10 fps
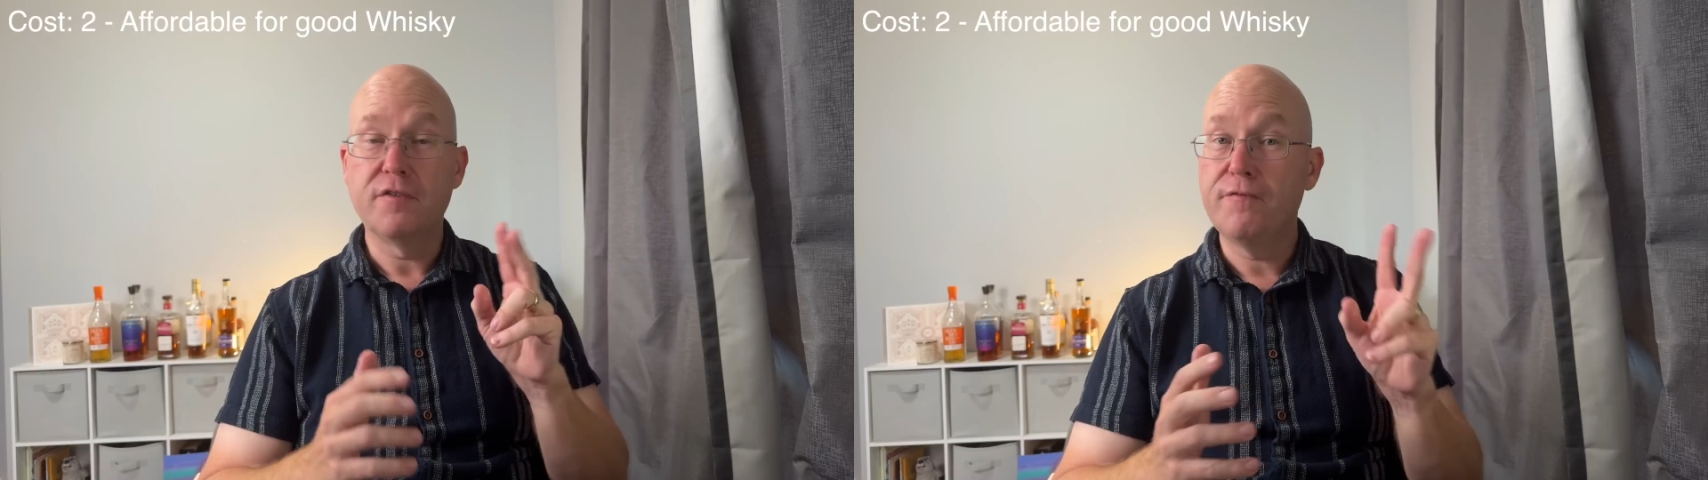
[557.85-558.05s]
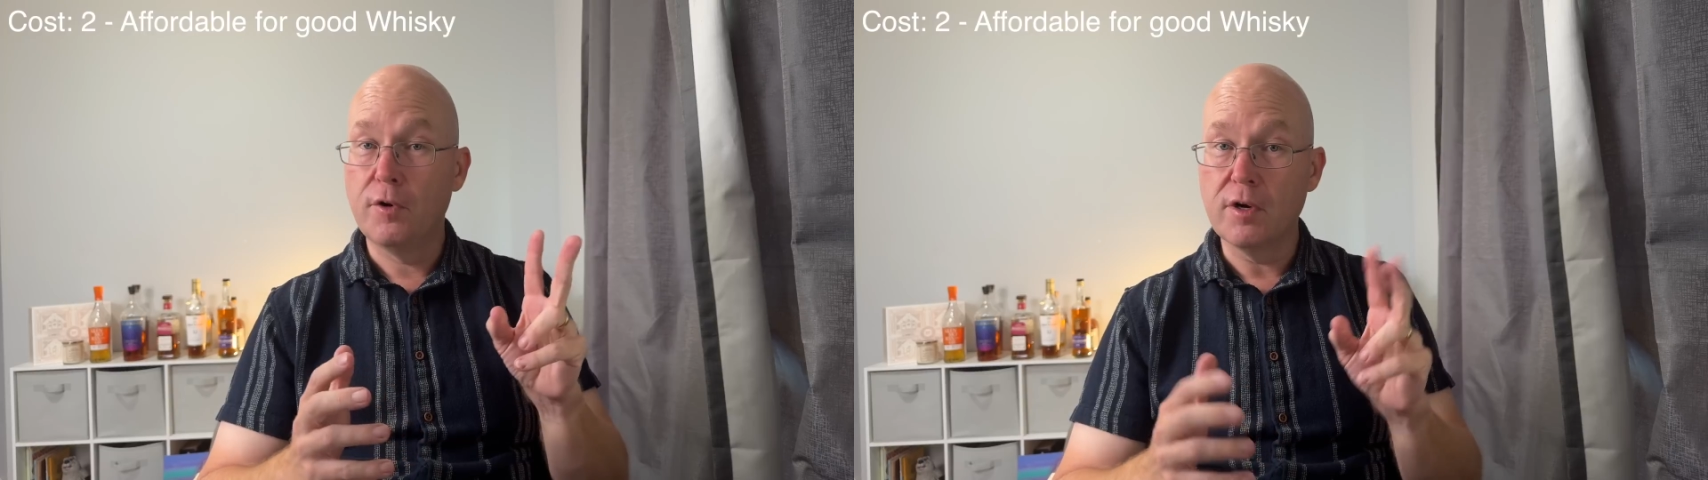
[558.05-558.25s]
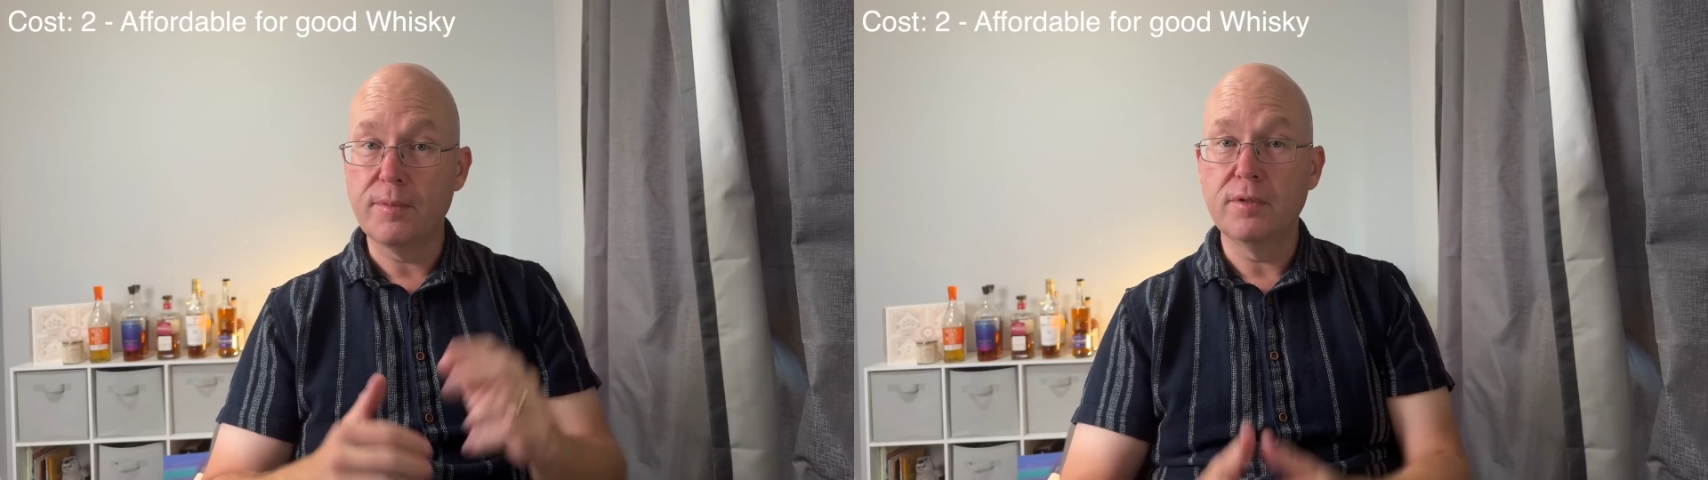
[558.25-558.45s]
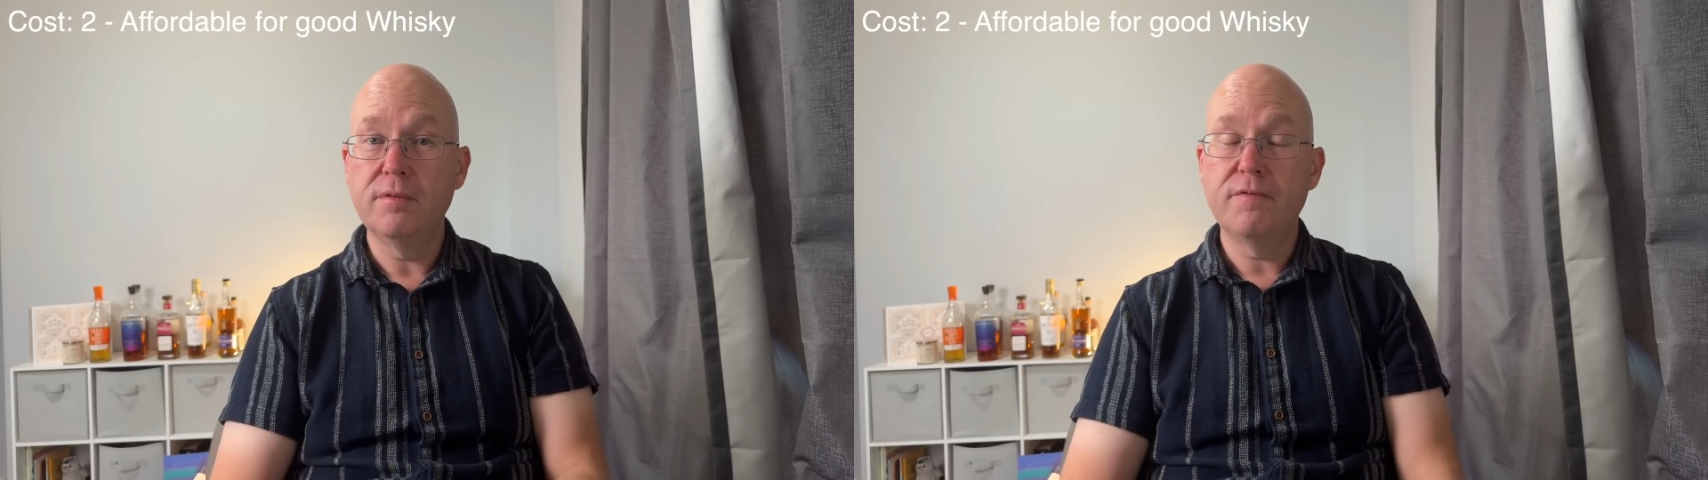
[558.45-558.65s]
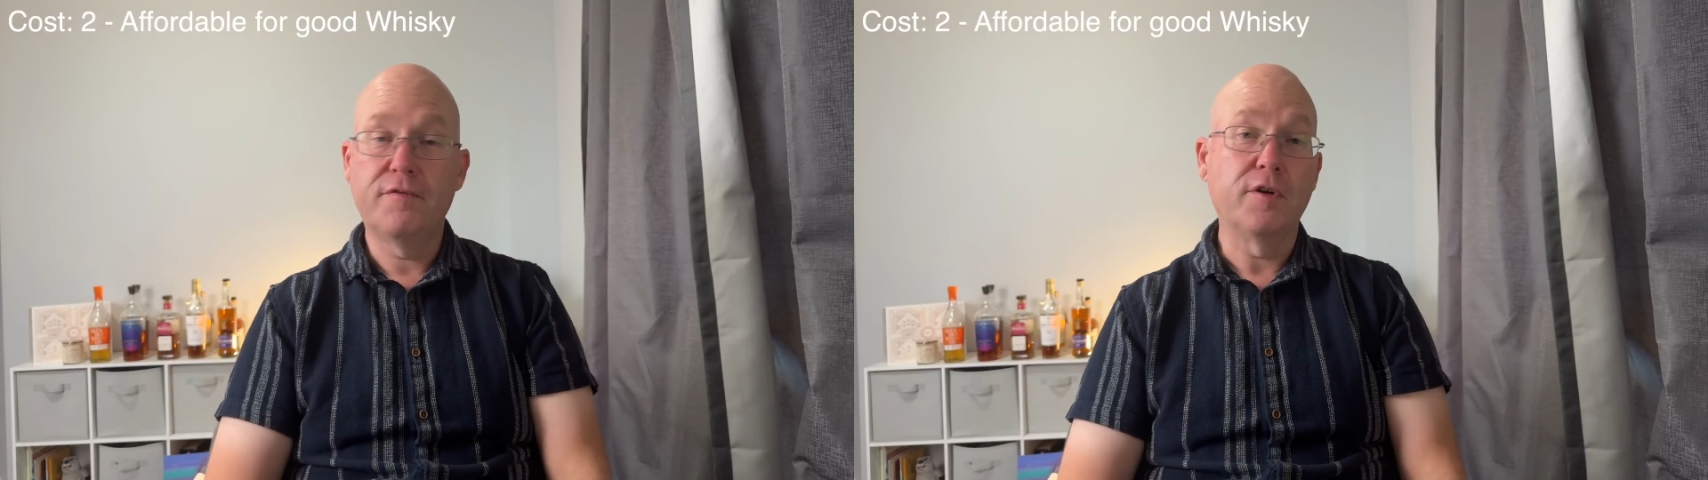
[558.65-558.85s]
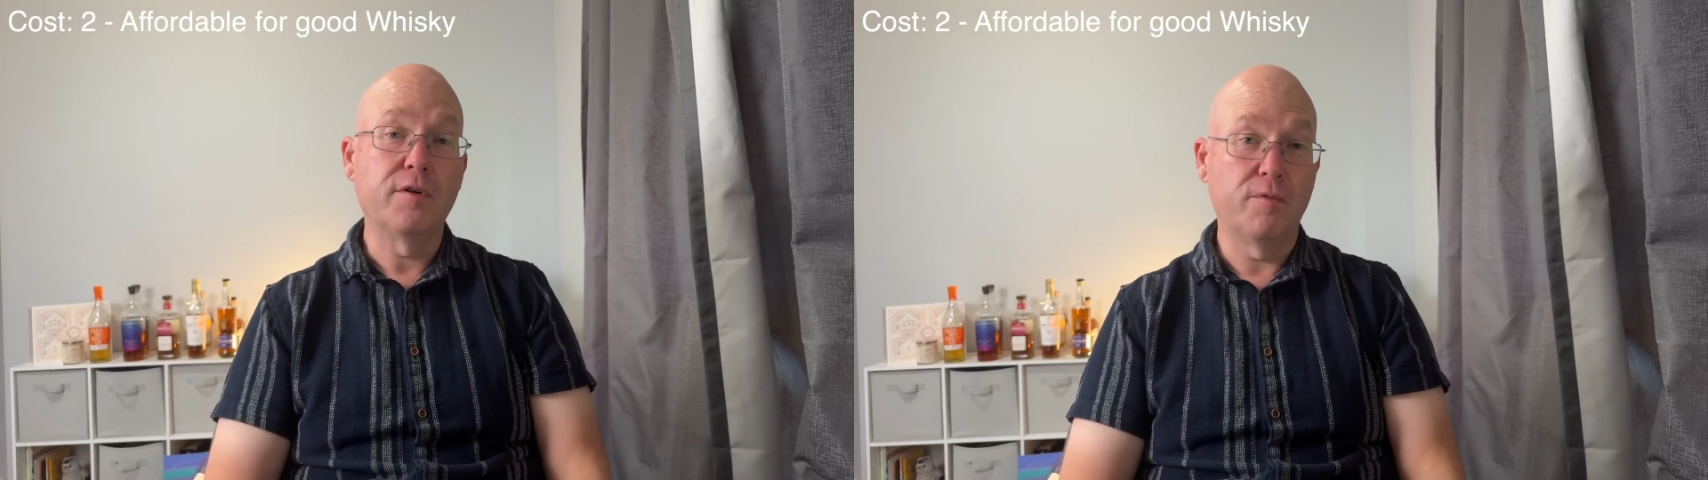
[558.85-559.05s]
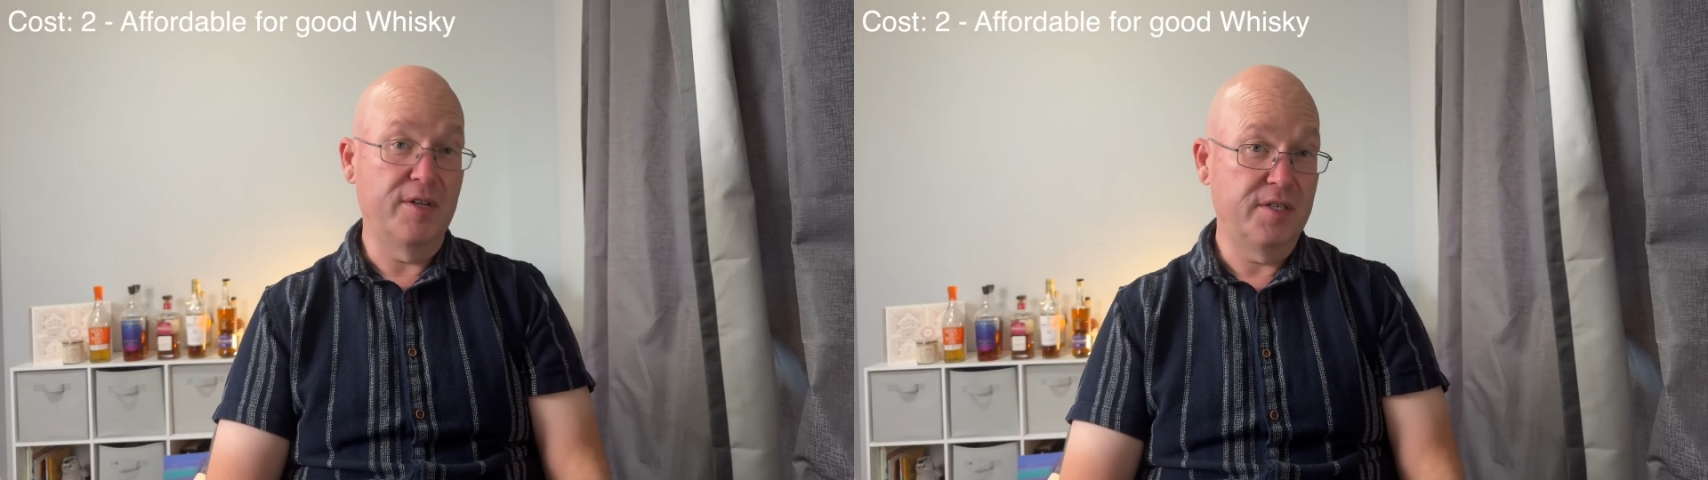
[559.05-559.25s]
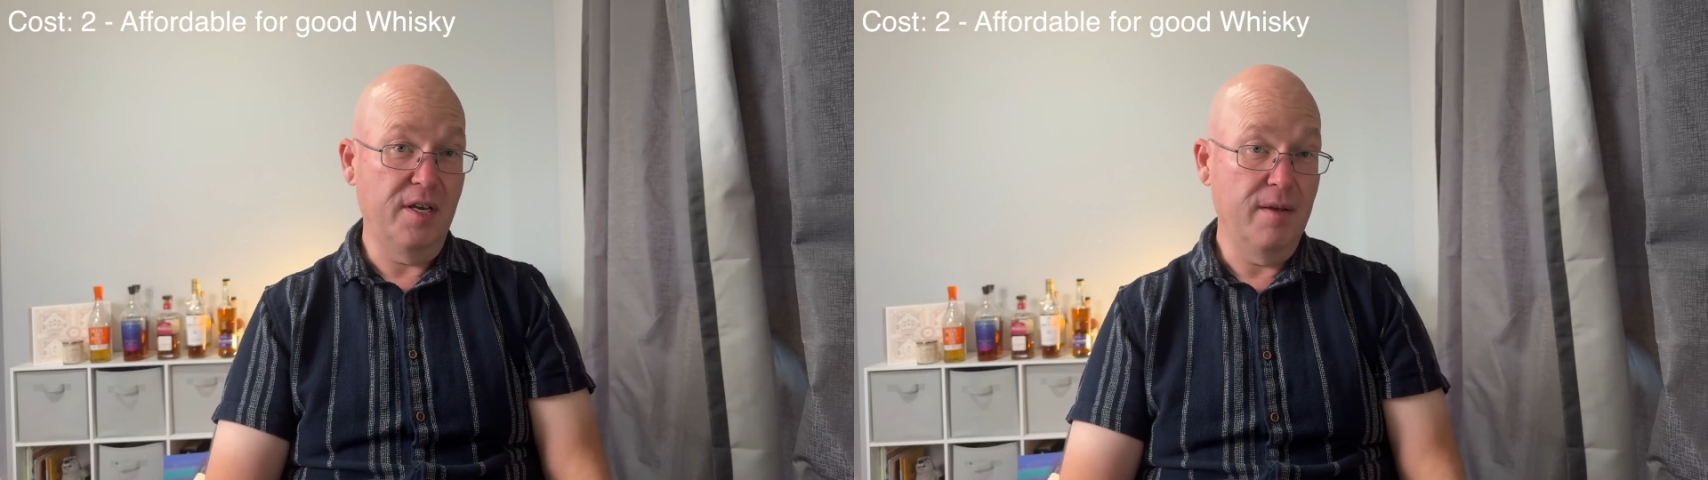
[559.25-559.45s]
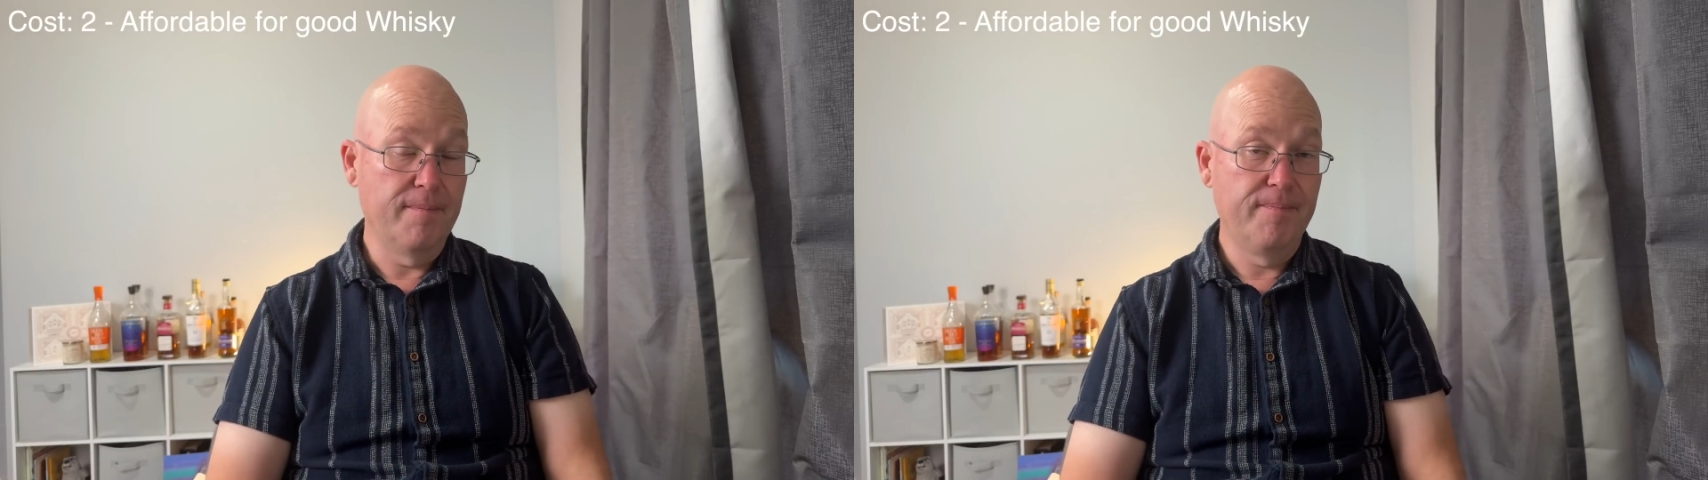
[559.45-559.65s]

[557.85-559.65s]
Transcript: affordable for good whiskey.